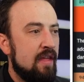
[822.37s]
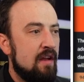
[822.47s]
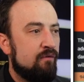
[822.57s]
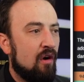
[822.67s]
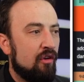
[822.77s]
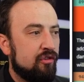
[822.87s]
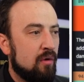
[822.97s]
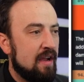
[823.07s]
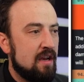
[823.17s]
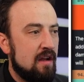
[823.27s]
And then it falls
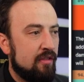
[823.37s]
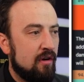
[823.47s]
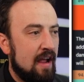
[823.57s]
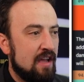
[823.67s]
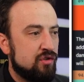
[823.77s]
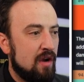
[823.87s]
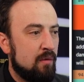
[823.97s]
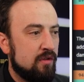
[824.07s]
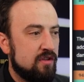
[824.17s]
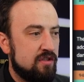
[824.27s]
to like another S
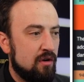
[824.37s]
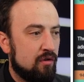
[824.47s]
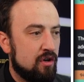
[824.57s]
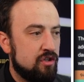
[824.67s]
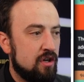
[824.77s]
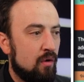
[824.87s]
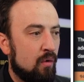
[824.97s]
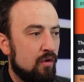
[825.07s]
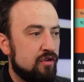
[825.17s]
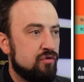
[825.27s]
rank with the Steel Cushion
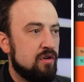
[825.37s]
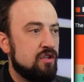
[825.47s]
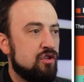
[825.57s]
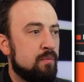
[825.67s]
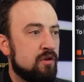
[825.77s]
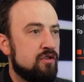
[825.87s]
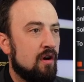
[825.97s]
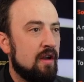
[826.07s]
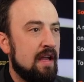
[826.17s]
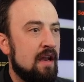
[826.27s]
or the Street
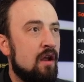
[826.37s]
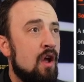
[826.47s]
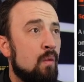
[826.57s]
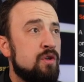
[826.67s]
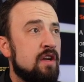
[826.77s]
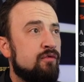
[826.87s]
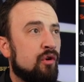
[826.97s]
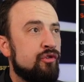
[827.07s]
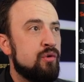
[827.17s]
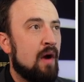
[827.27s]
Superstar again, which I've
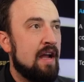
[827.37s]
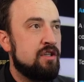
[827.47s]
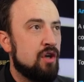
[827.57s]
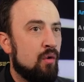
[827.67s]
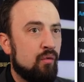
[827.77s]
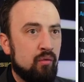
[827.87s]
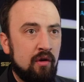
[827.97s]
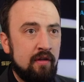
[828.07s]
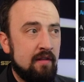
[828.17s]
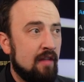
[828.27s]
told you I don't
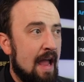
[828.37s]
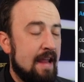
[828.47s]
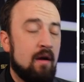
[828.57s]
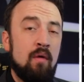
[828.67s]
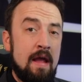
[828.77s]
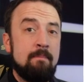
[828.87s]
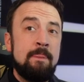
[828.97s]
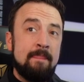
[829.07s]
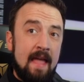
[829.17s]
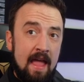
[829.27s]
really like. Okay,
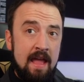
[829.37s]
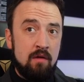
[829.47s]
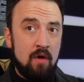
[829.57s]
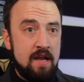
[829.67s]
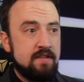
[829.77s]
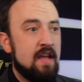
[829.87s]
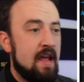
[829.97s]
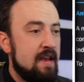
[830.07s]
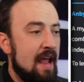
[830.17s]
A ranks.